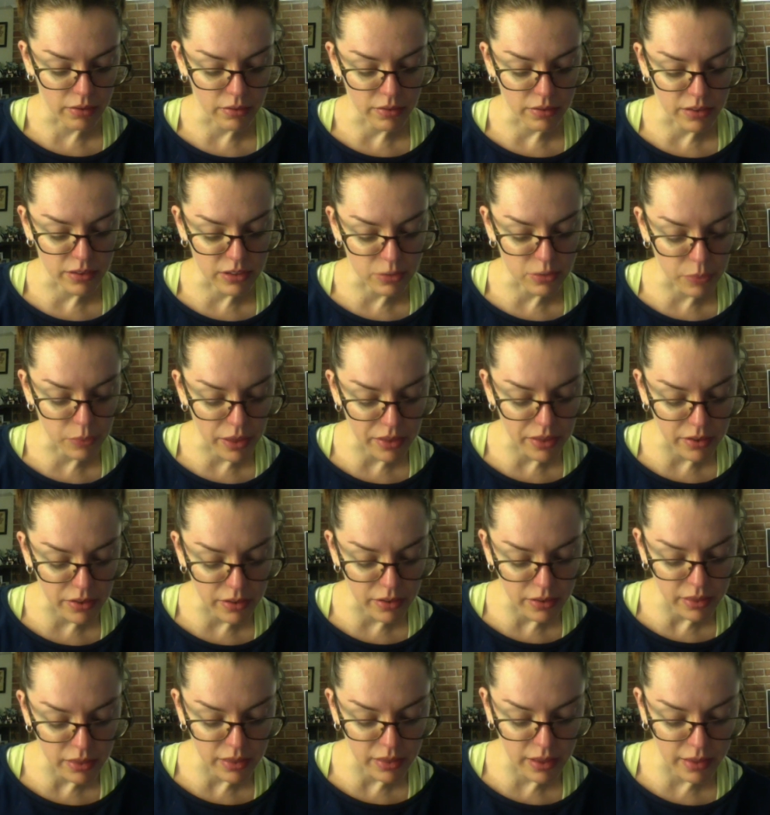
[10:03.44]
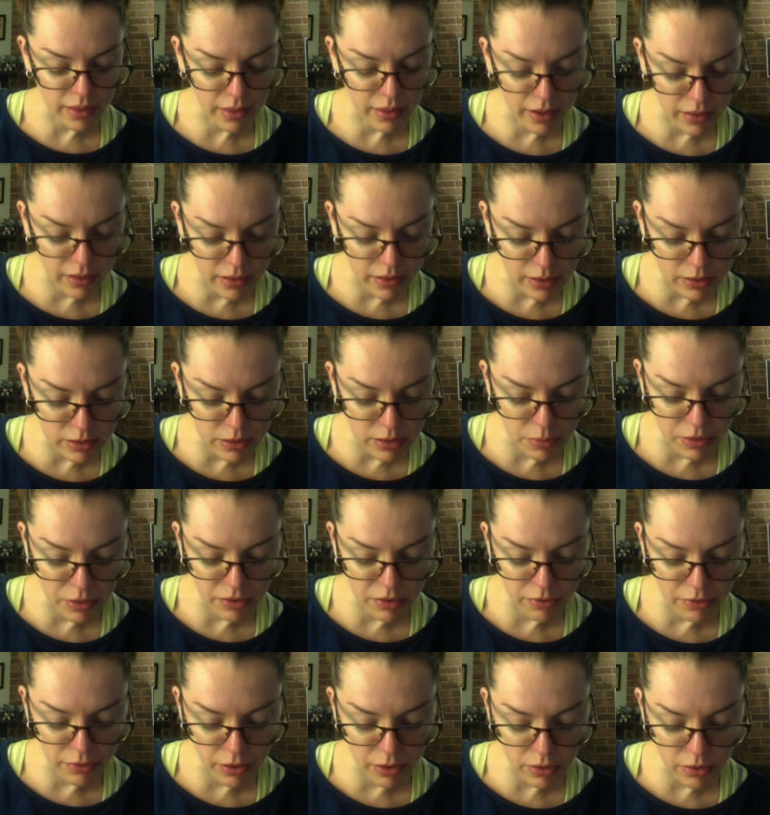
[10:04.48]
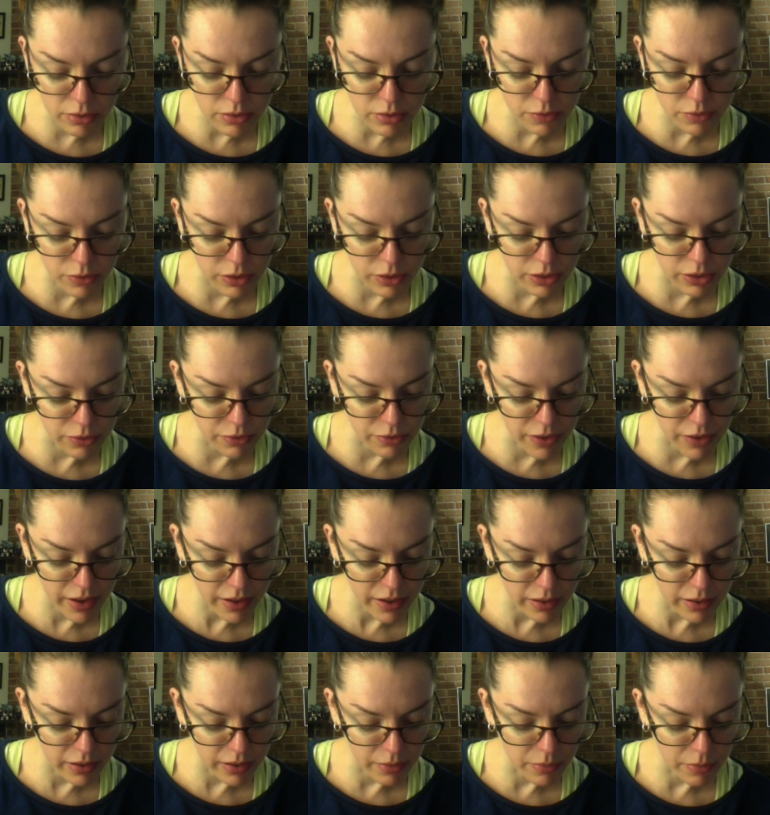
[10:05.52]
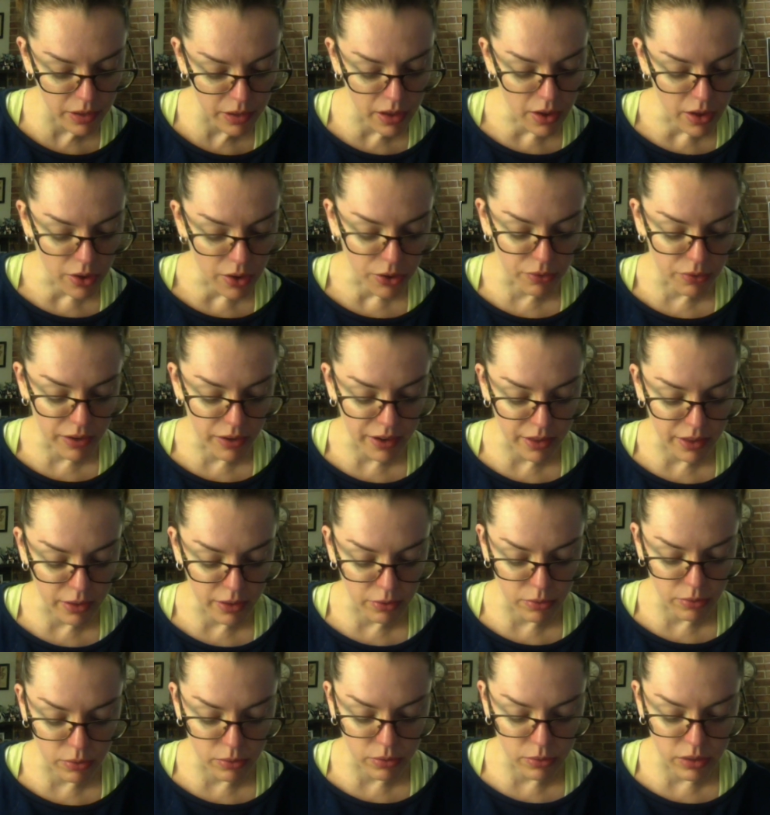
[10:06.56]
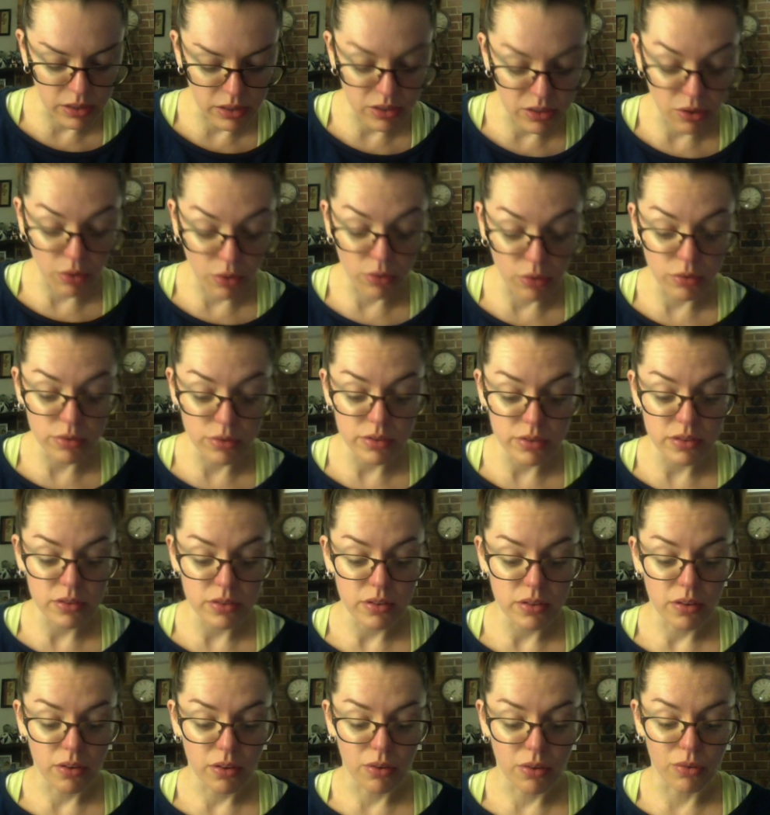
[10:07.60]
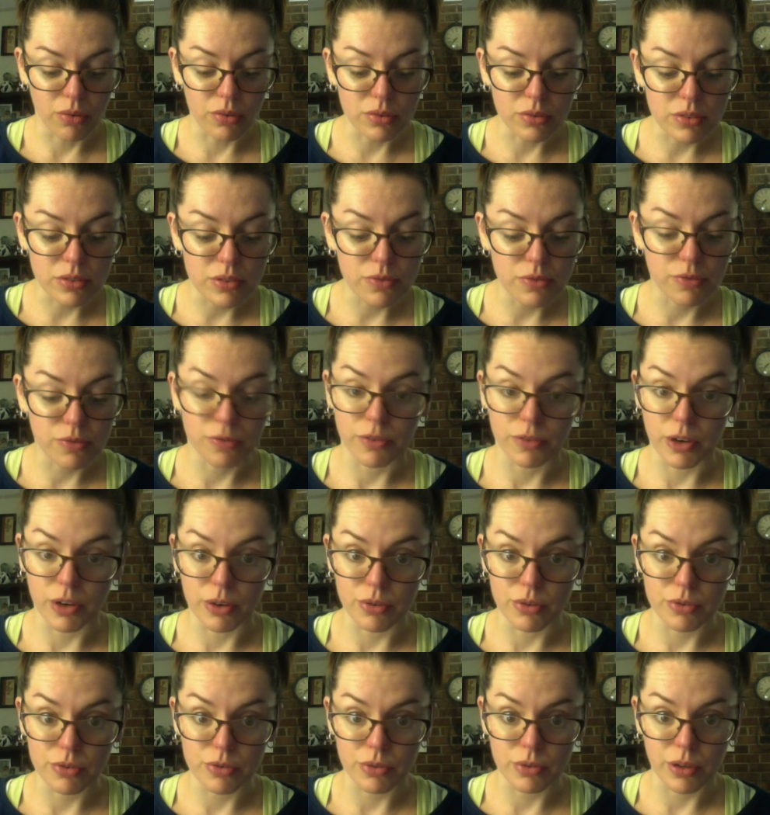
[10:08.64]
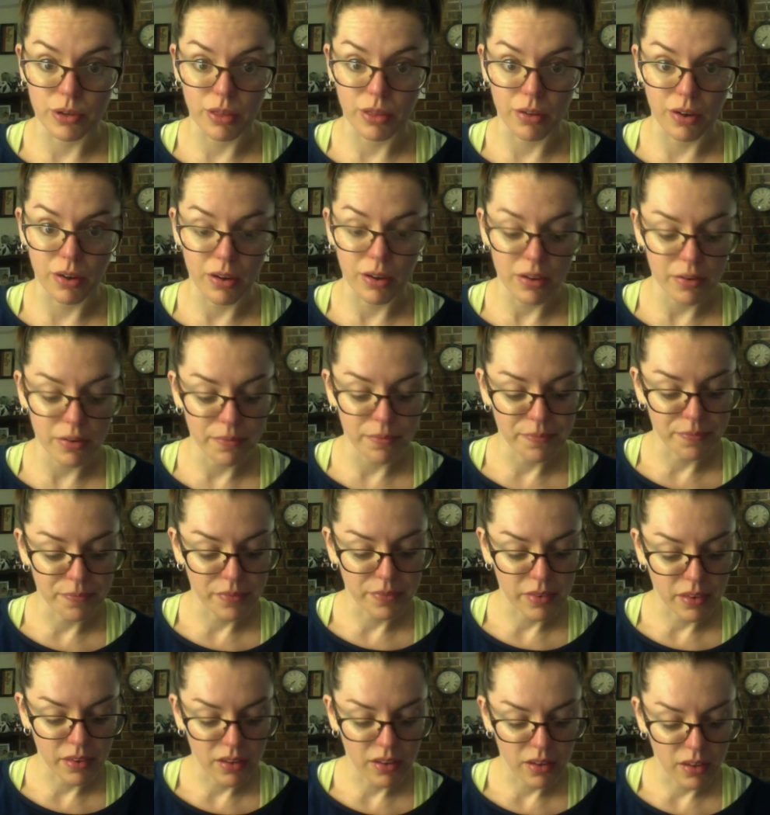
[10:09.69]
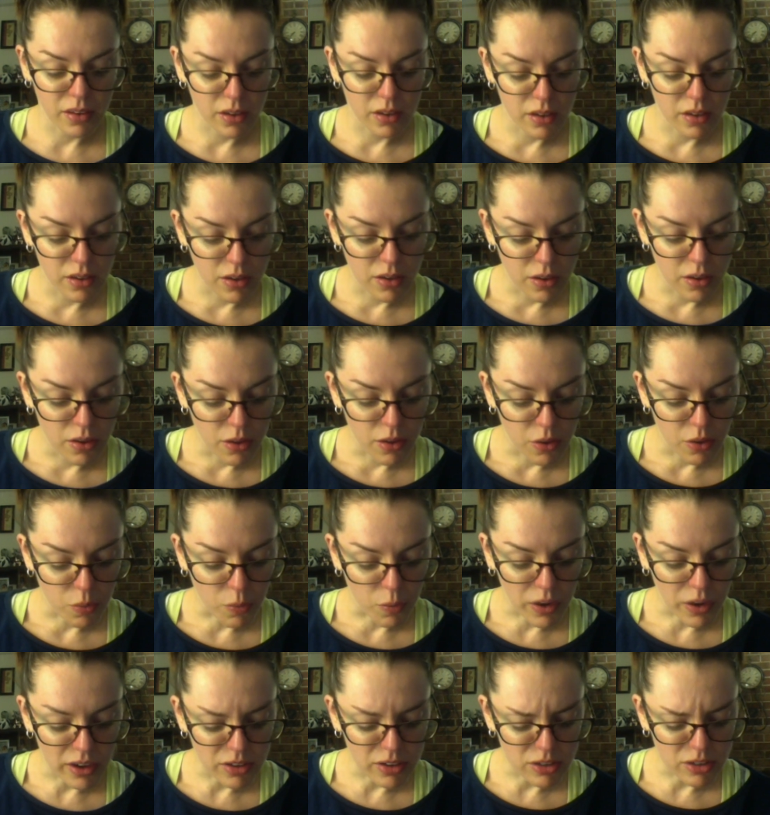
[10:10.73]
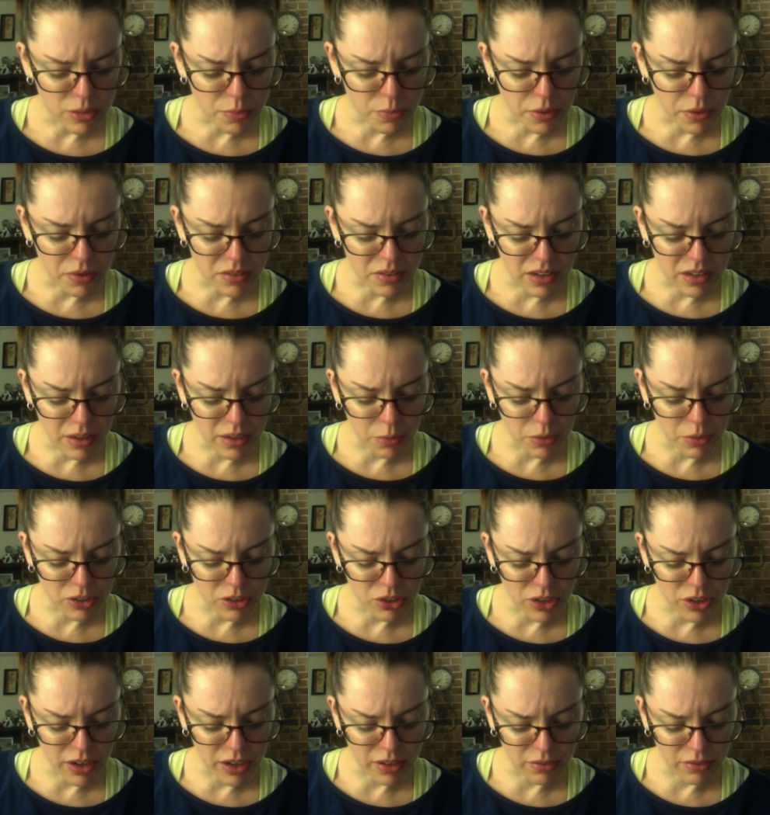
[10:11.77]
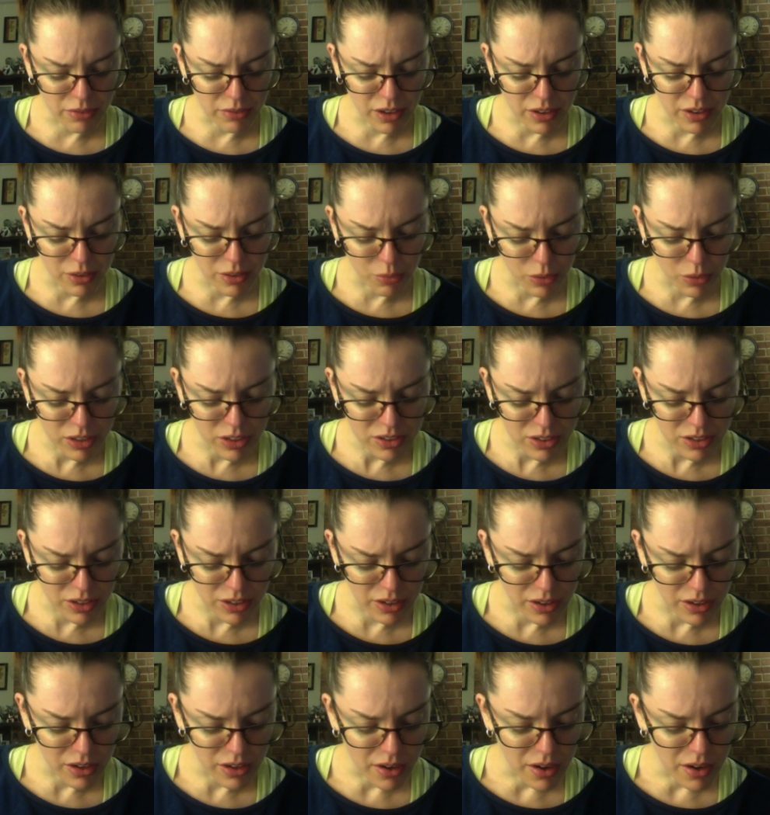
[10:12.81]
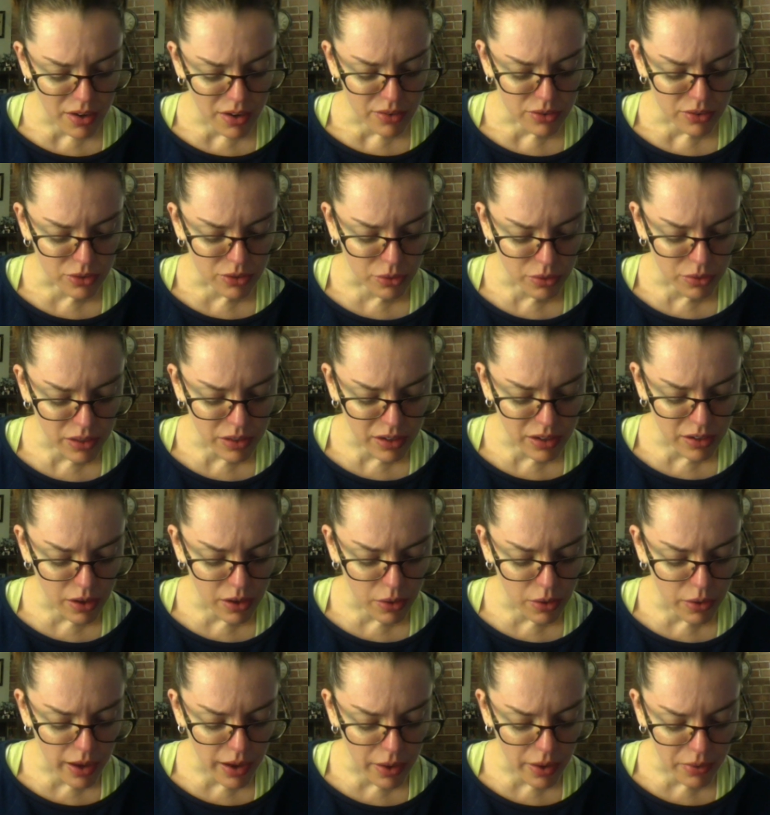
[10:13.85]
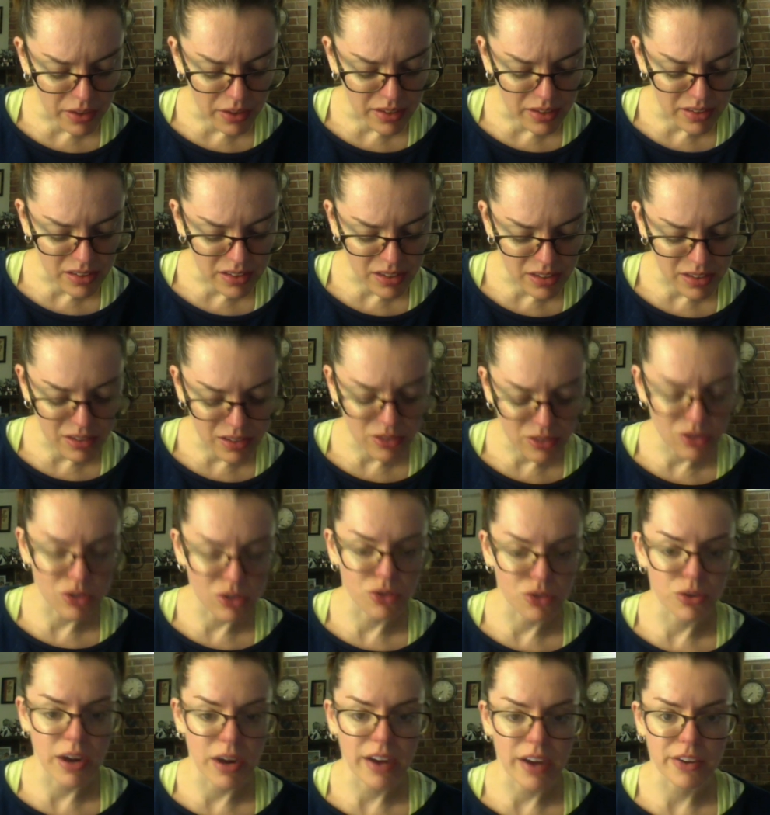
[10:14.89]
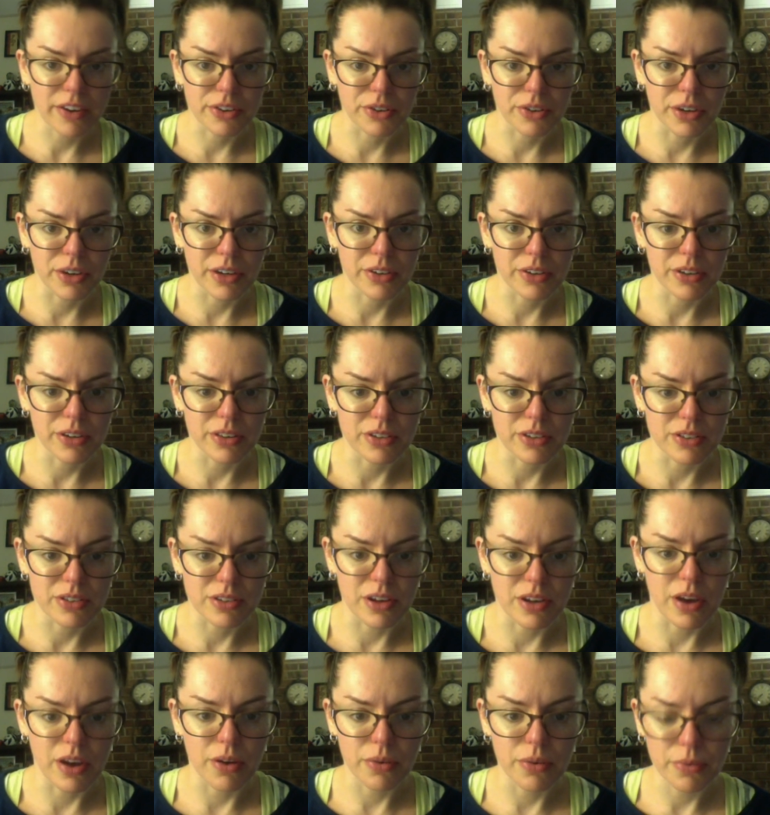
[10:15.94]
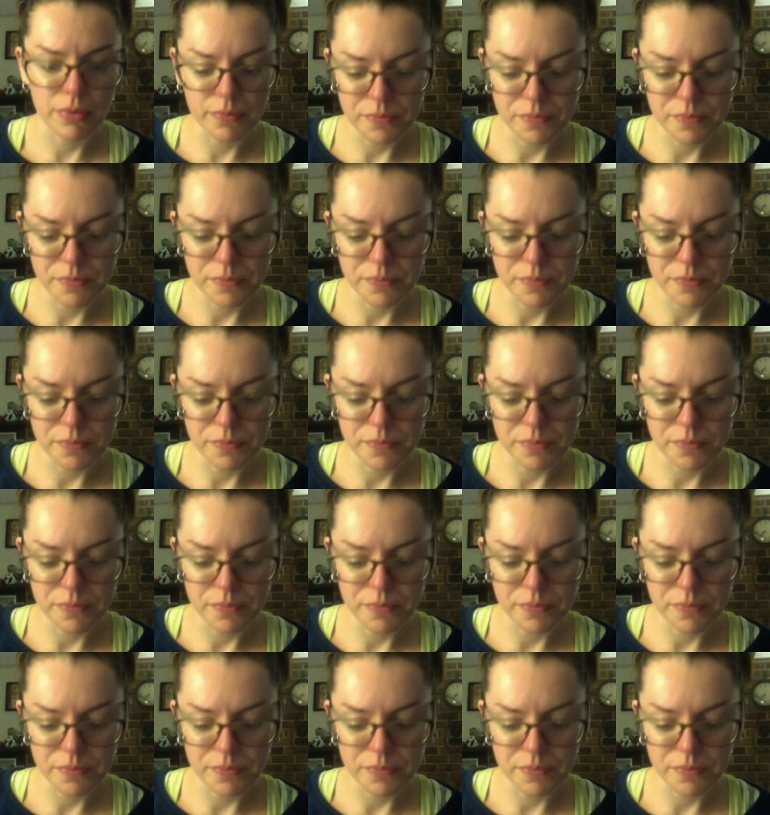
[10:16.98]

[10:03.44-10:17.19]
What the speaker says: this weather they likely to be froze 'fore you find 'em. You reckon the rewards holds froze or thawed? Why you suppose anyone tried to run in winter? Don't they know how easy it is to track a critter in the snow?